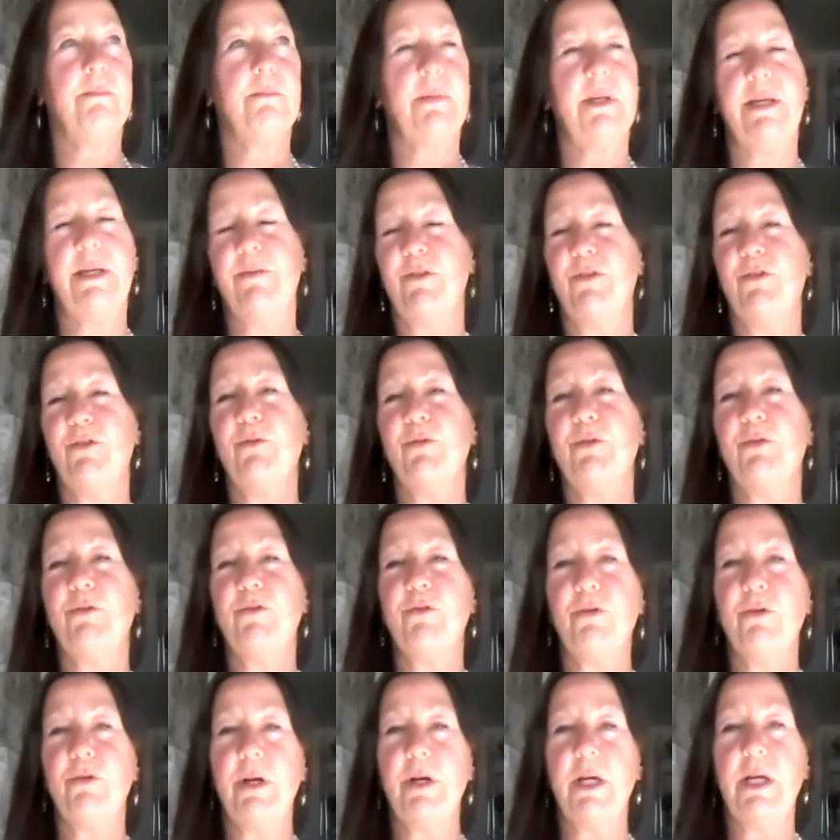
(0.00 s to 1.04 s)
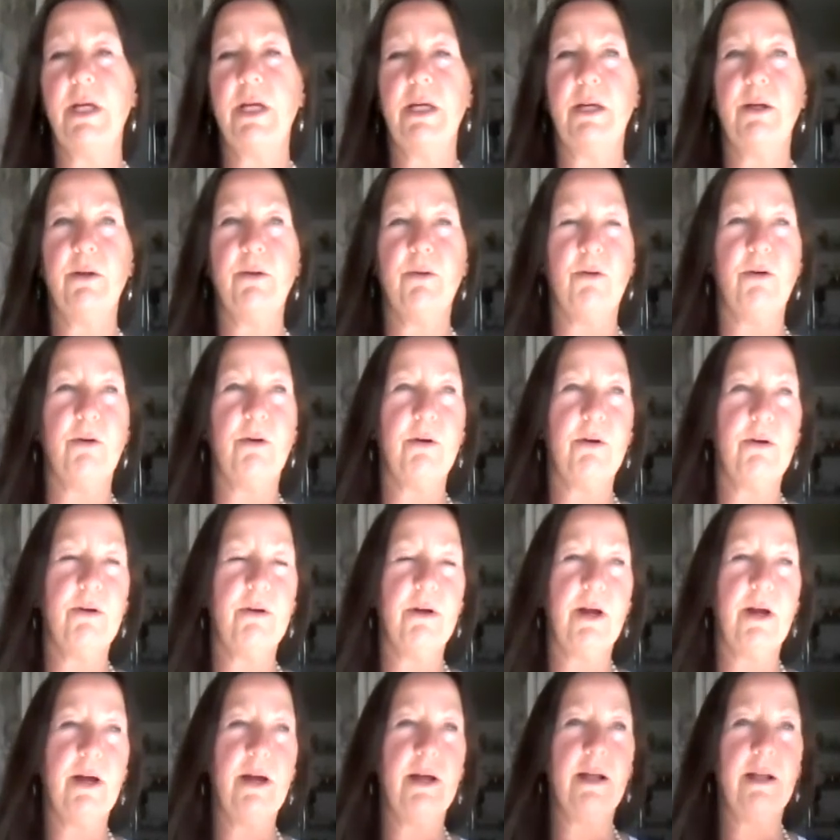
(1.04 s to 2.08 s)
give it to a tree or
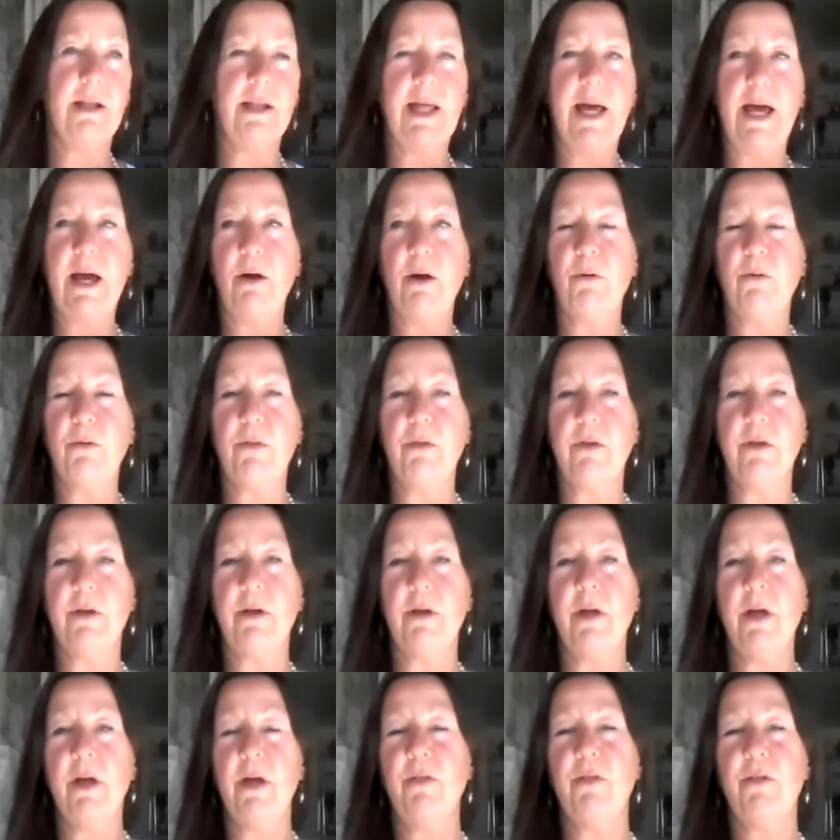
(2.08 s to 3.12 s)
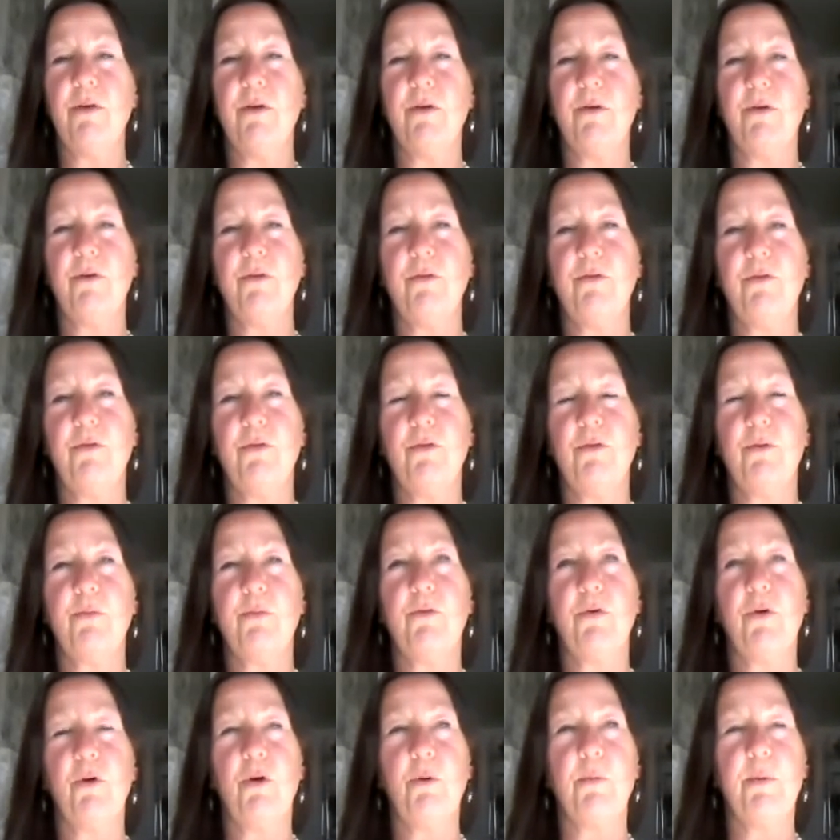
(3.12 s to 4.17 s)
allow the earth to
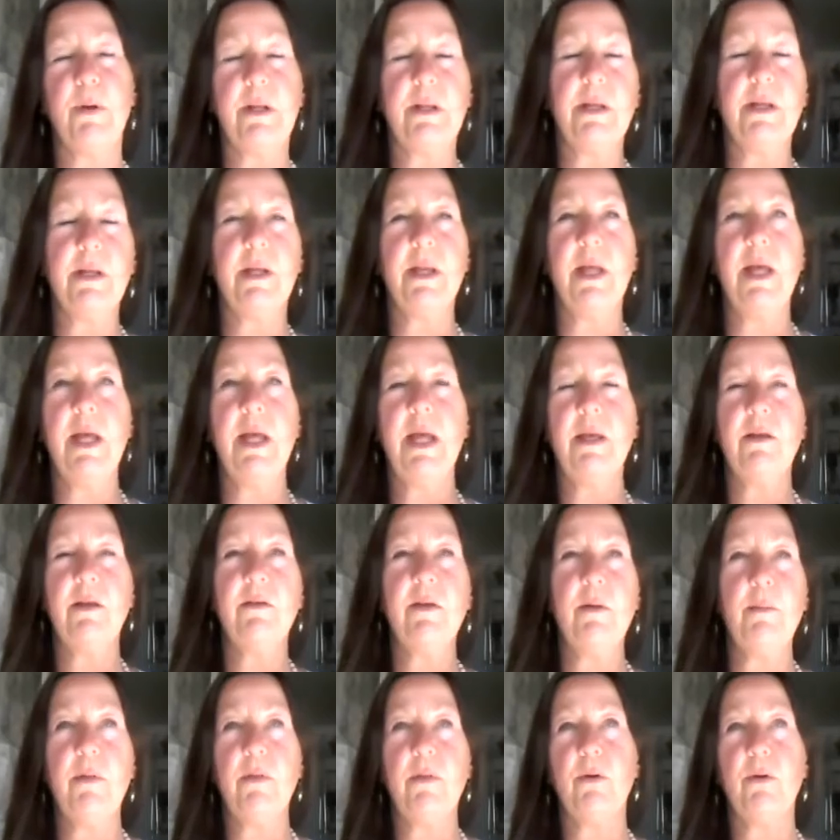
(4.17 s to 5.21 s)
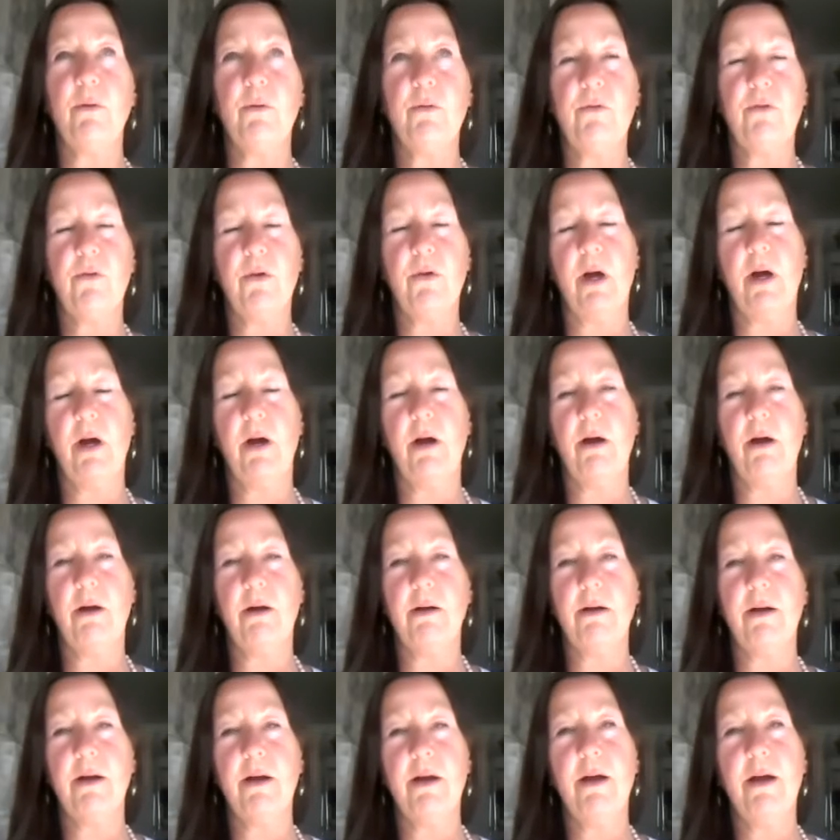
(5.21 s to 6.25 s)
absorb it. And some of those
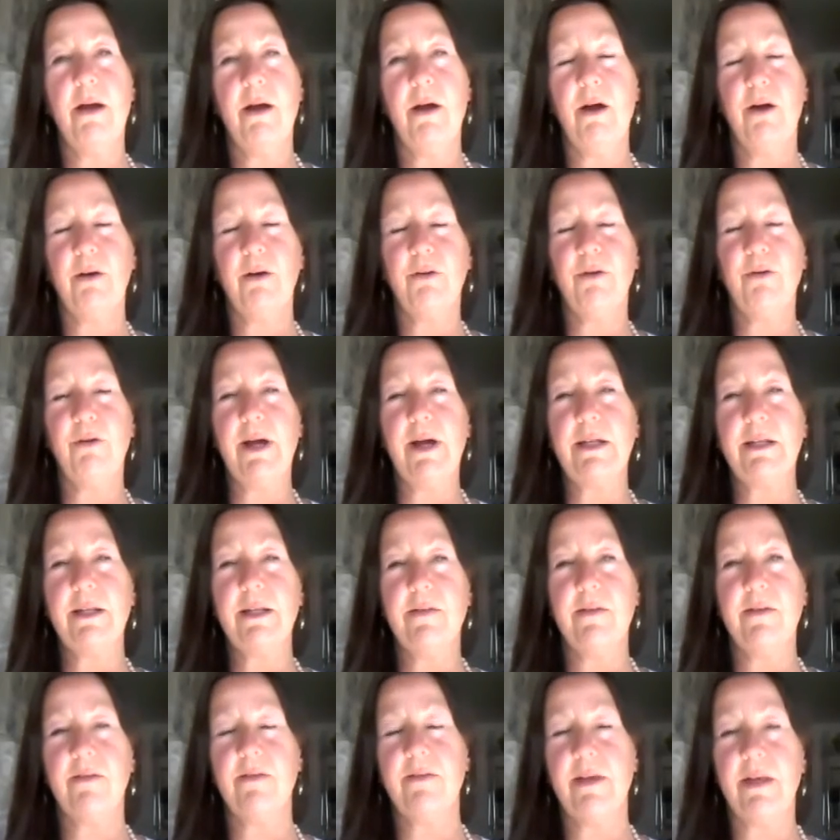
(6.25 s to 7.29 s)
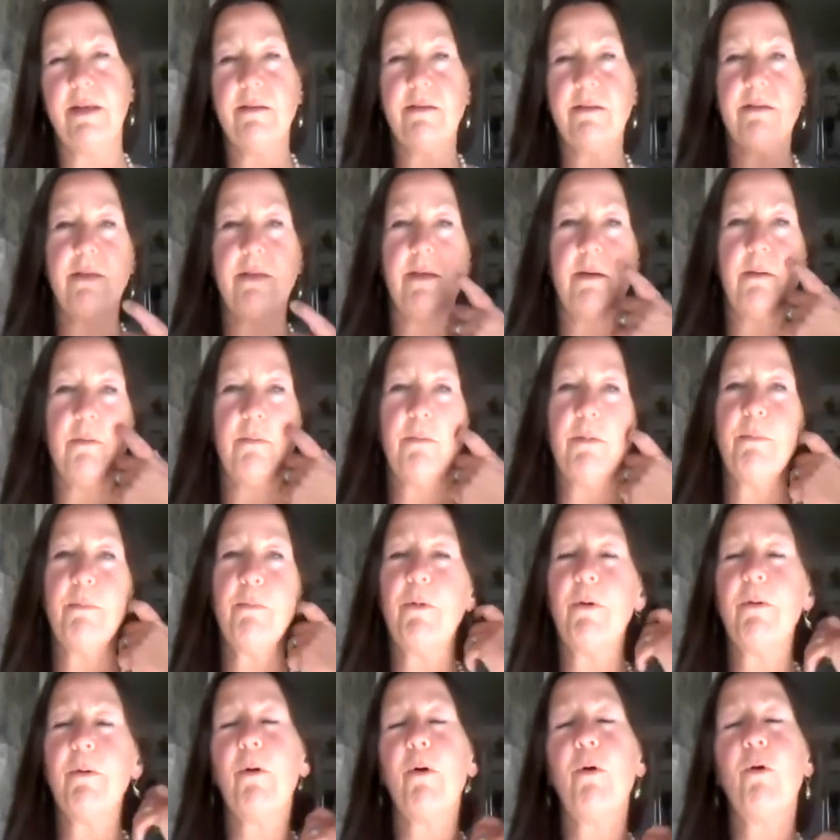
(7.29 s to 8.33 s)
are correct in the sense that when
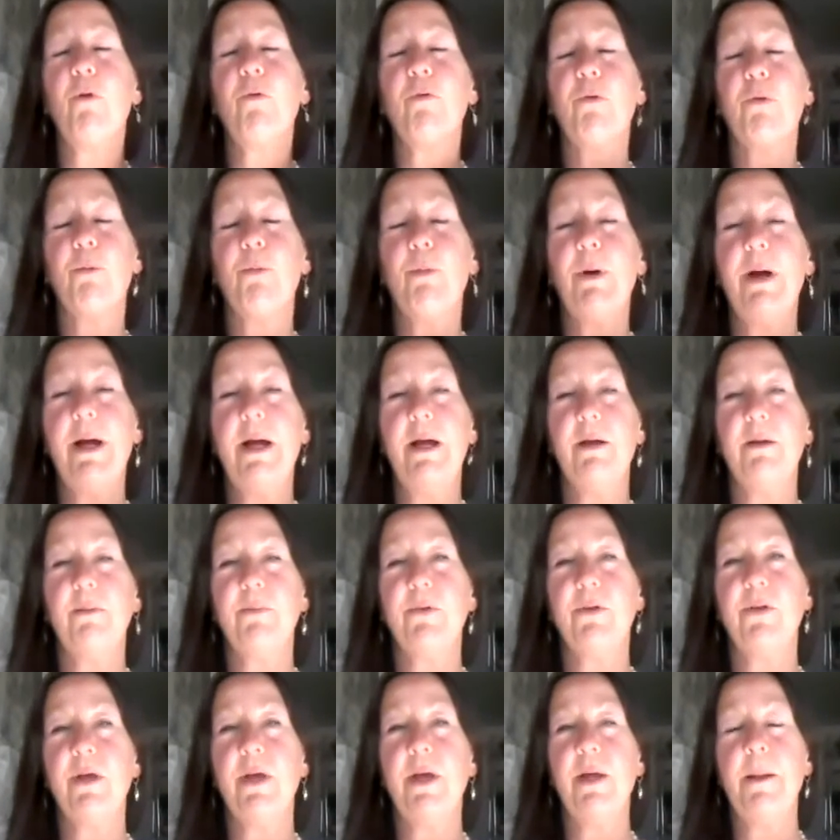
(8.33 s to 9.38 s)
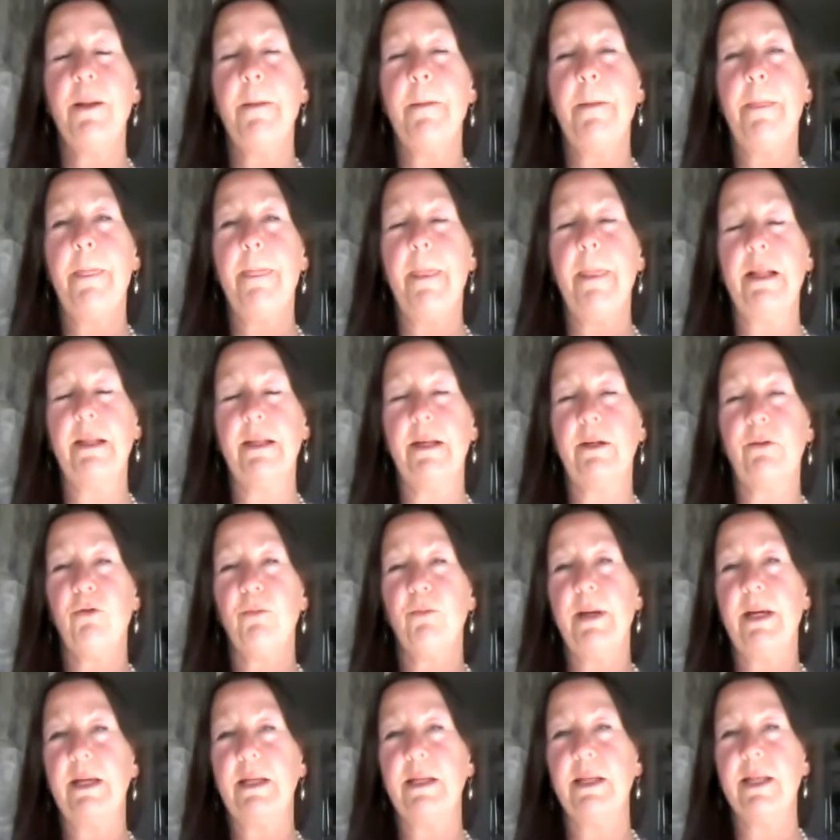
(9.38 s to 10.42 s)
we're overwhelmed
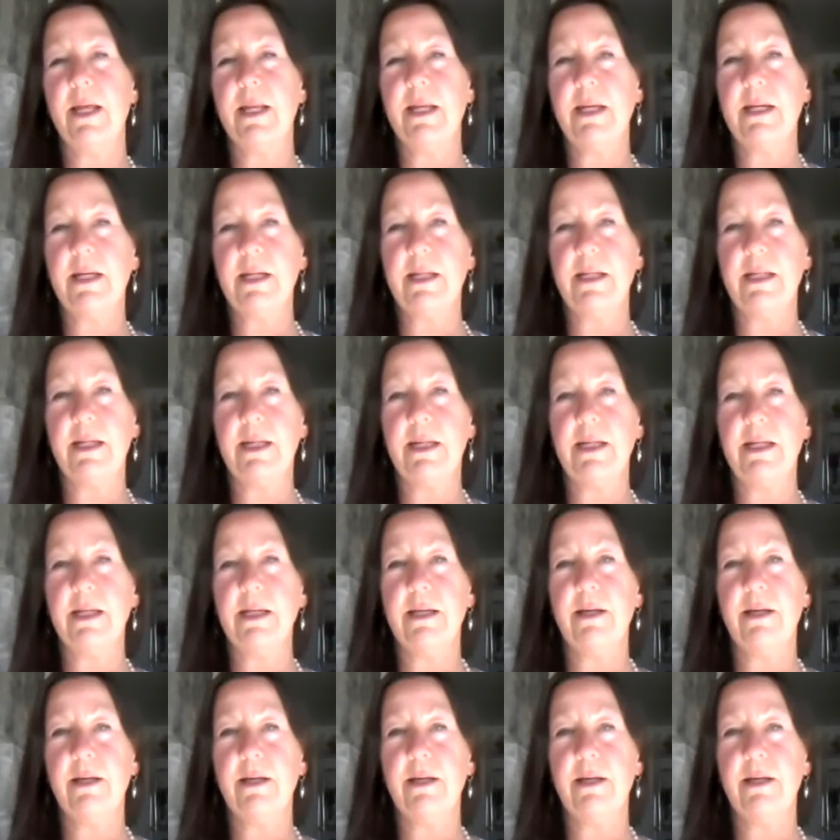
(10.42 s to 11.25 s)
electromagnetically,